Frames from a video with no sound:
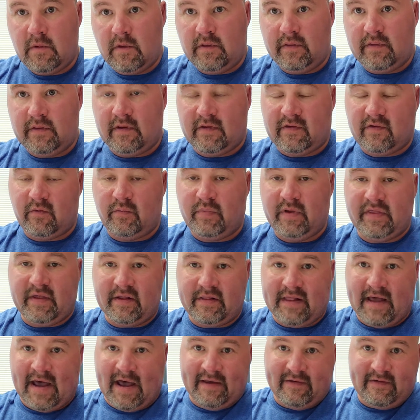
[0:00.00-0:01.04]
This will be the
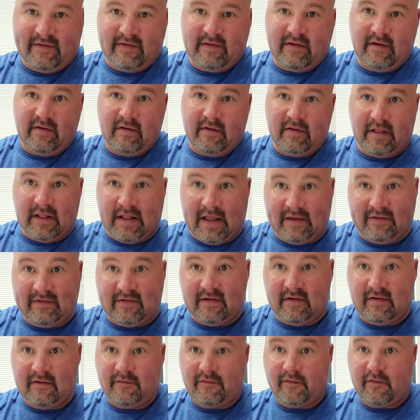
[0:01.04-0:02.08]
last
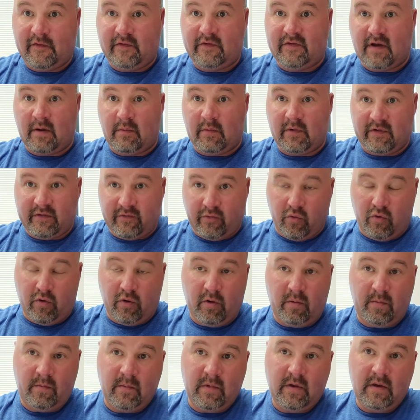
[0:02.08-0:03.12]
lesson for summer
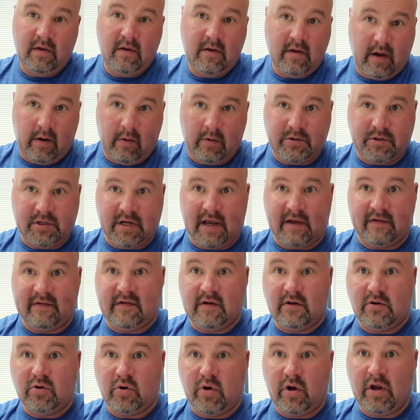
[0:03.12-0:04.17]
school. I want you guys to
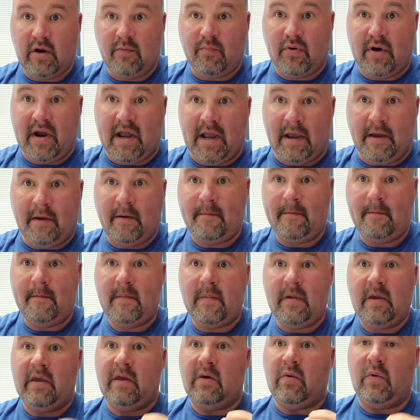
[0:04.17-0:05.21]
enjoy your break.
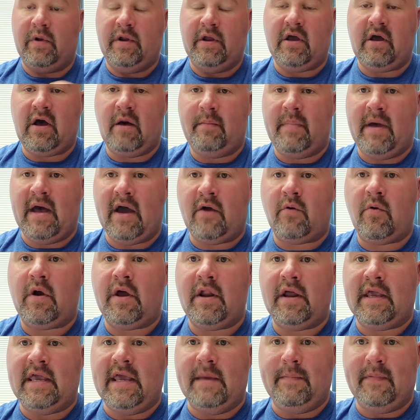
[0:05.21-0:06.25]
When you come back, we're
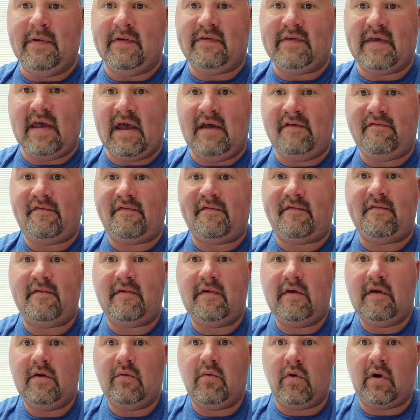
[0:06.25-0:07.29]
going to keep you safe.
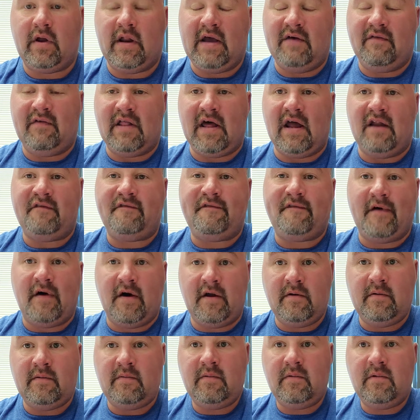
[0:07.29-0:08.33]
We're going to have a lot of
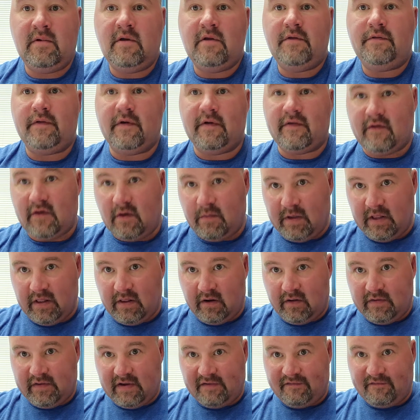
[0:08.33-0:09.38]
fun. Things are going to be a
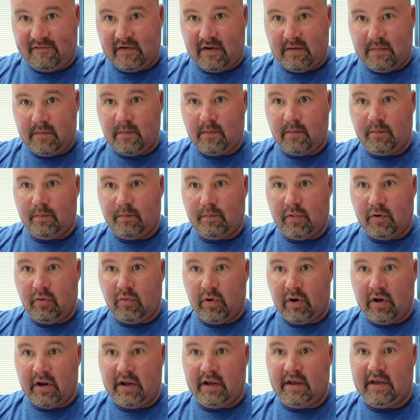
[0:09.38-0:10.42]
little different, but
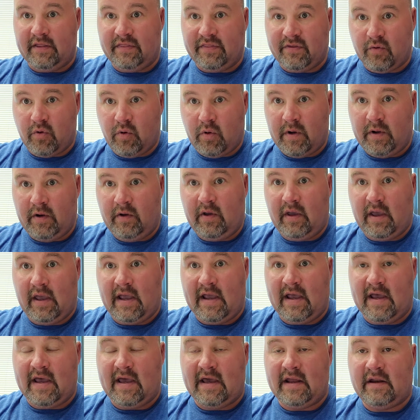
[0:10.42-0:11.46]
we're going to get through it,
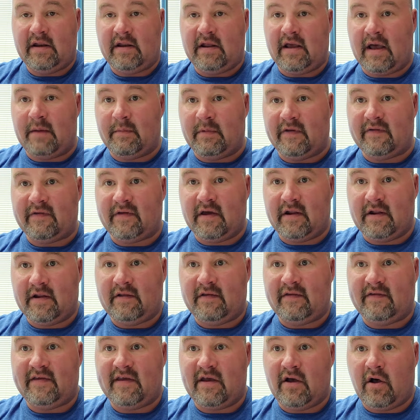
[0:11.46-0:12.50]
and I'm excited to
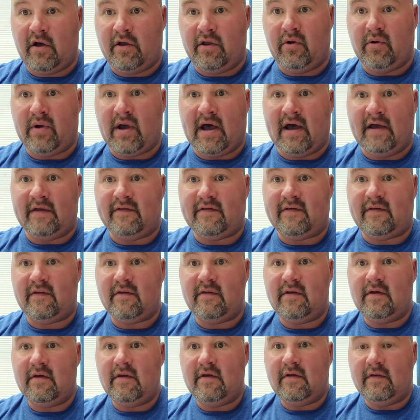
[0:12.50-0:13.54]
see all you guys.
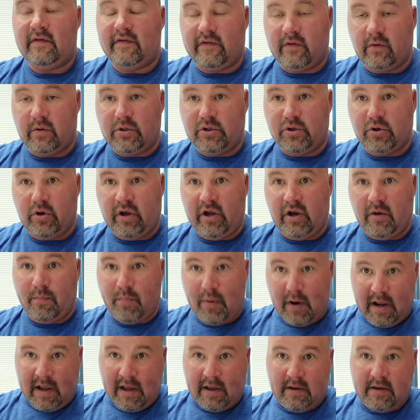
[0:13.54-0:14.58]
So enjoy your
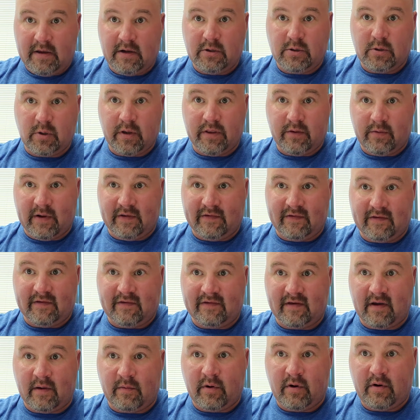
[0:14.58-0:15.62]
break. Enjoy the rest of the
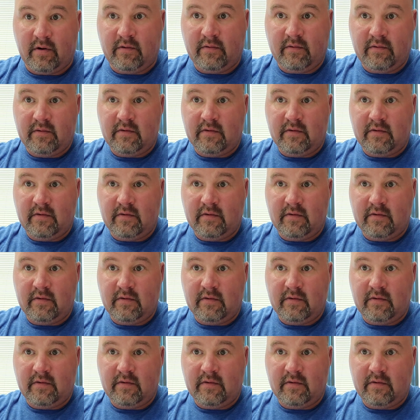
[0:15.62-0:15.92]
summer,